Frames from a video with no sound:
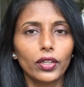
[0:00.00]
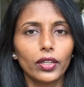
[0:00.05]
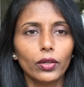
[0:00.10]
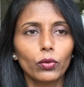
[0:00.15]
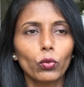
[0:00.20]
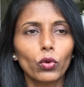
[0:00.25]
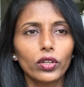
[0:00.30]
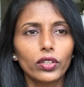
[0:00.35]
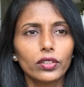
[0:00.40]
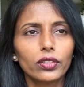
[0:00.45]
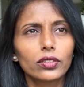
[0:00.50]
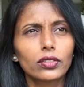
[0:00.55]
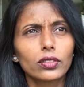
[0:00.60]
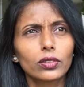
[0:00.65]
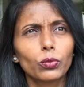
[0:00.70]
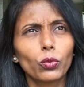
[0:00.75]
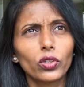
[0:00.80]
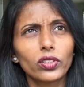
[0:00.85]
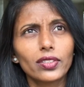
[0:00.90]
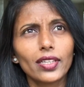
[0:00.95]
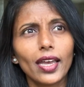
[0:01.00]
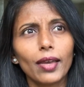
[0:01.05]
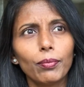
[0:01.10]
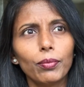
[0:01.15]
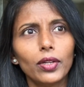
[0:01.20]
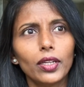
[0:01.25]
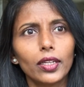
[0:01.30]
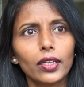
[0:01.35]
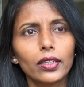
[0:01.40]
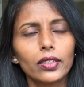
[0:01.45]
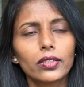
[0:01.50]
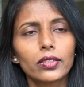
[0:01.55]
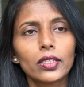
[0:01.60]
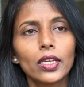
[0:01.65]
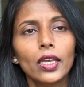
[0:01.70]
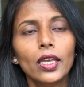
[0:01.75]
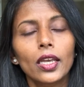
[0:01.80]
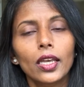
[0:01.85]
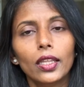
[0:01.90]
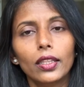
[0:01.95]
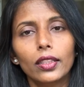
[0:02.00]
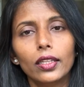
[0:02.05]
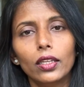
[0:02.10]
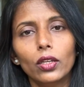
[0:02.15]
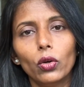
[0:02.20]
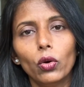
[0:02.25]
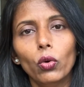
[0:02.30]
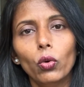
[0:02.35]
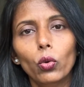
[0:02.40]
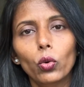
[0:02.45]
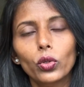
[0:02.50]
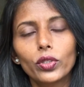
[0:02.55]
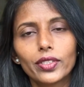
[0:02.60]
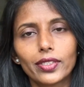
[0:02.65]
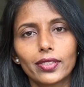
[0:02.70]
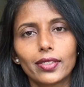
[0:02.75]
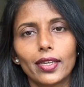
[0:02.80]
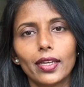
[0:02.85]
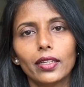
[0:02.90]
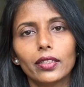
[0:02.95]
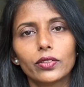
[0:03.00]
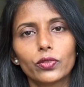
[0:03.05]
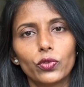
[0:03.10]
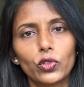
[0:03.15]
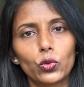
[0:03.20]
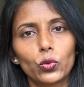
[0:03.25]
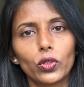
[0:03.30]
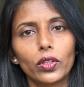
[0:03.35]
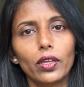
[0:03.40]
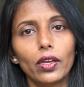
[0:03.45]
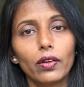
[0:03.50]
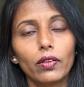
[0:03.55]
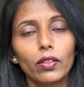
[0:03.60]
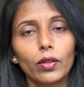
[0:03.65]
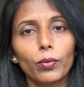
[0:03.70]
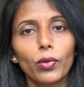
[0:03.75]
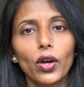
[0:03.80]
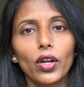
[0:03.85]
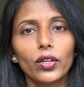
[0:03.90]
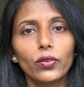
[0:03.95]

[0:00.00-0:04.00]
And what's happening is the old cells which were there in the body,